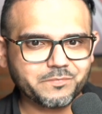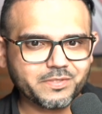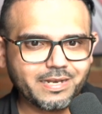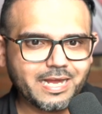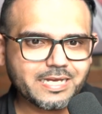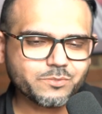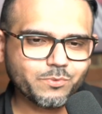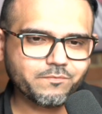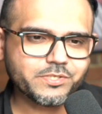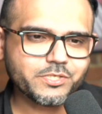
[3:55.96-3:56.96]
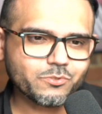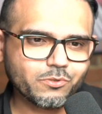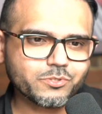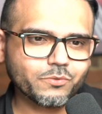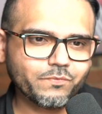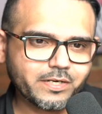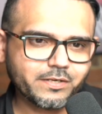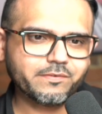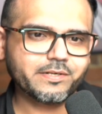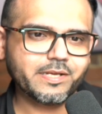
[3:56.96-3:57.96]
the last one which is also very
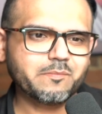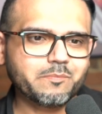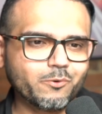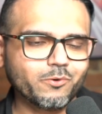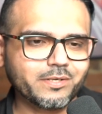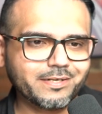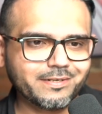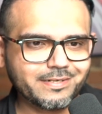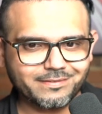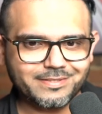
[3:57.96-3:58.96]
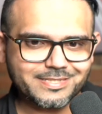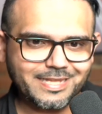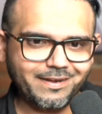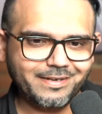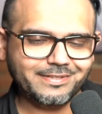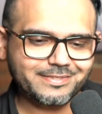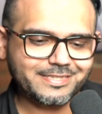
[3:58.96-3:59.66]
very important is understanding the